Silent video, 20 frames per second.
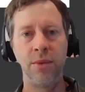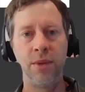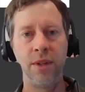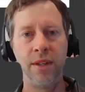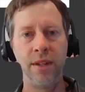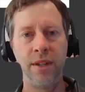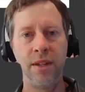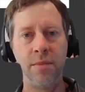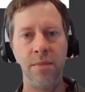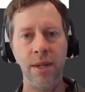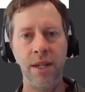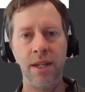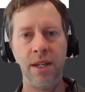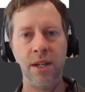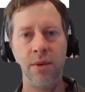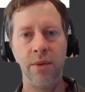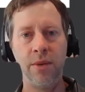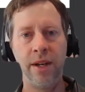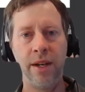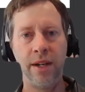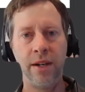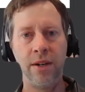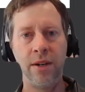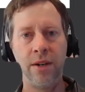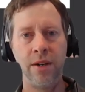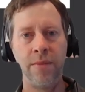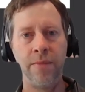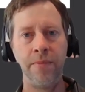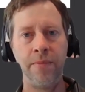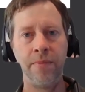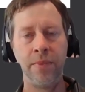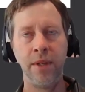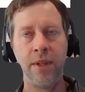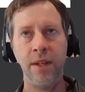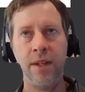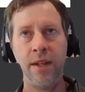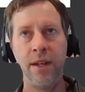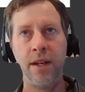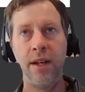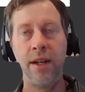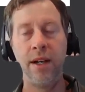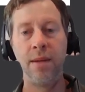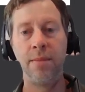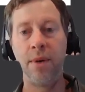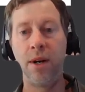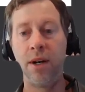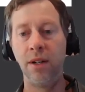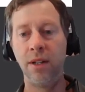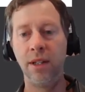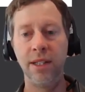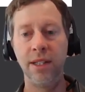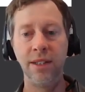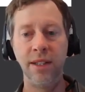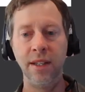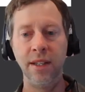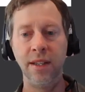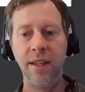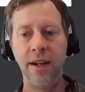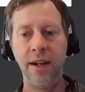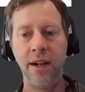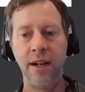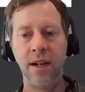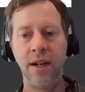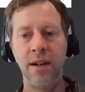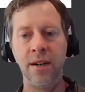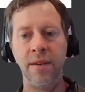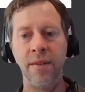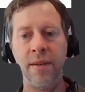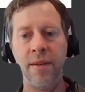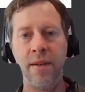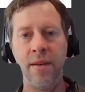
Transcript: within the PQAO are listed there,